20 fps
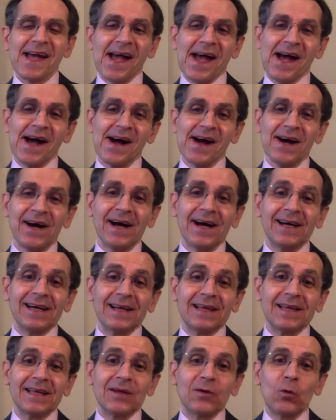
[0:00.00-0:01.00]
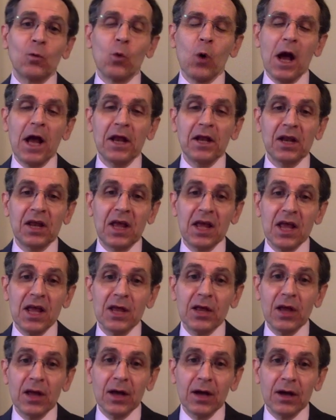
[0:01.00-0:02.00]
Uh, when
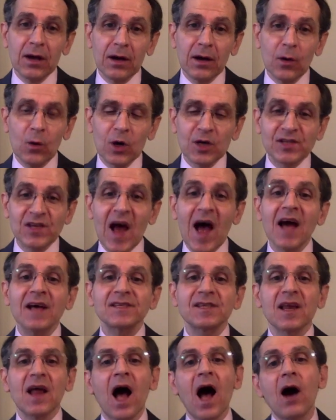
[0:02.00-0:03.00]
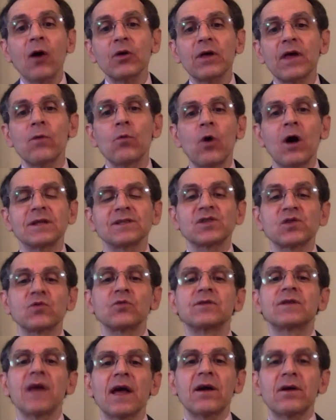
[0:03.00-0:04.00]
he uh, was asked how he wants to
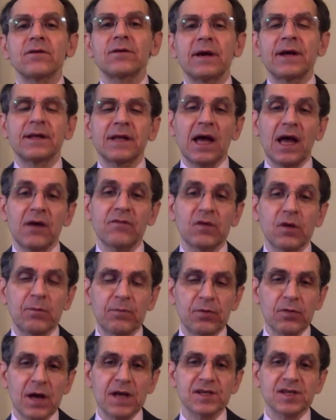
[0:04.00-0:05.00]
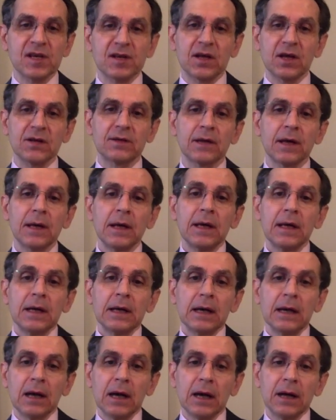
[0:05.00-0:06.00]
decorate, every president
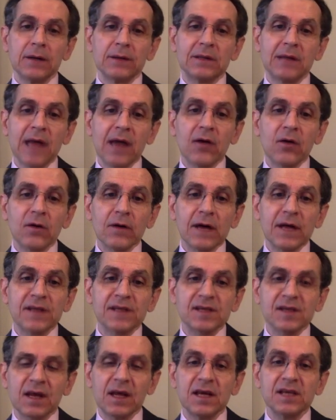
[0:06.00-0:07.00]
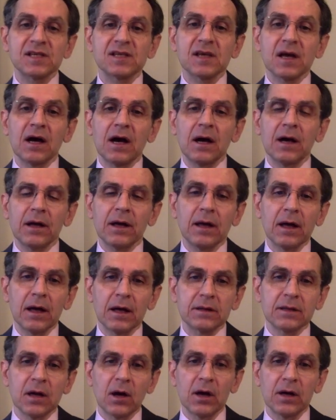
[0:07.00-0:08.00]
uh, decorates his uh, uh,
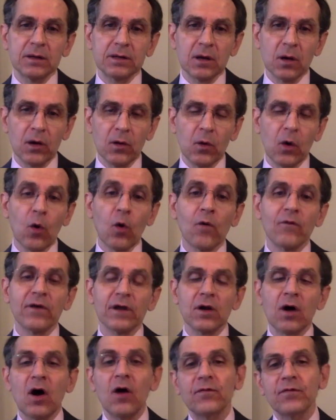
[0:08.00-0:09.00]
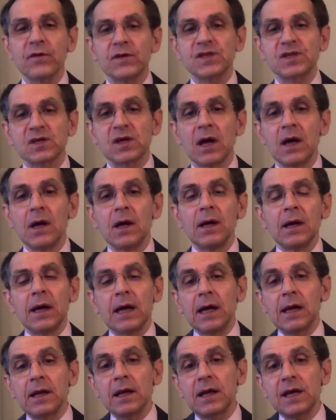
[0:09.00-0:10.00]
the, the Oval Office
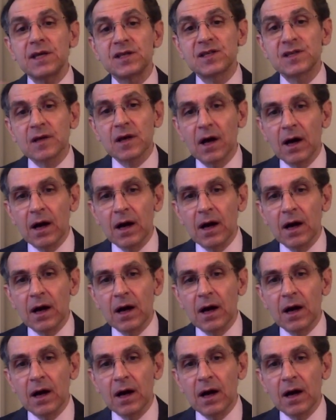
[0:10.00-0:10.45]
in his